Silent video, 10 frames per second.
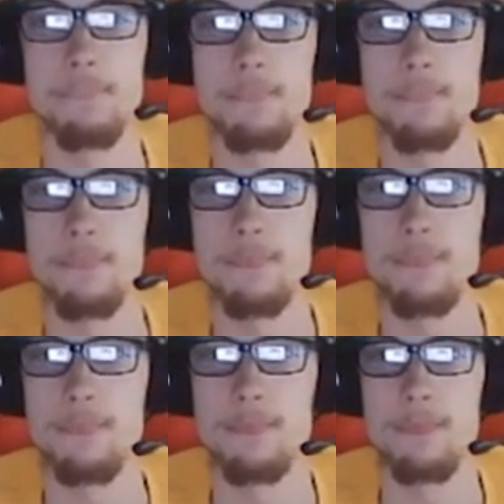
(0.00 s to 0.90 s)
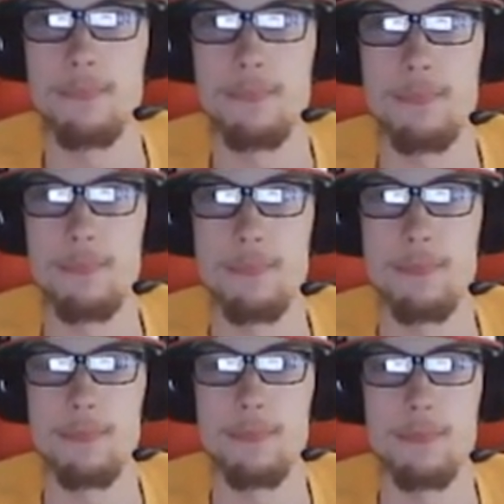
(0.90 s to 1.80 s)

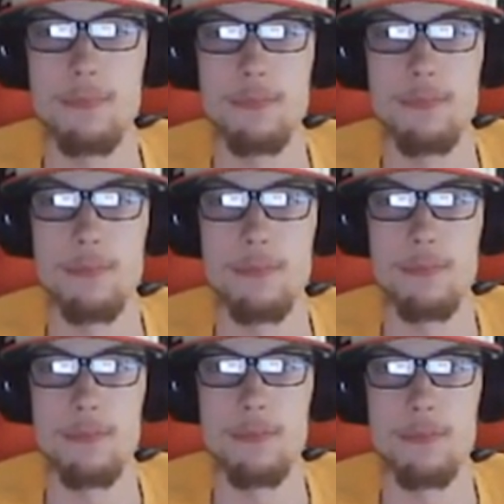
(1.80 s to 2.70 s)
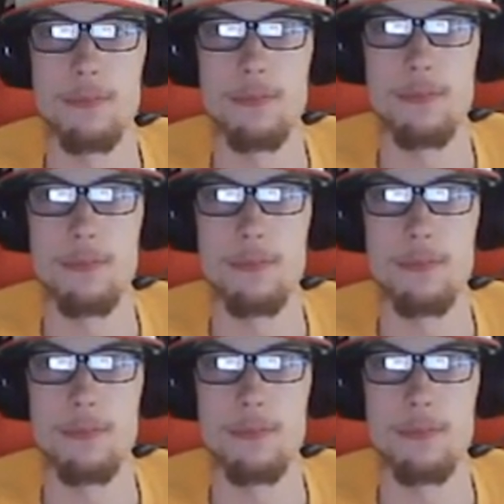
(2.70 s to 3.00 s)
[no speech]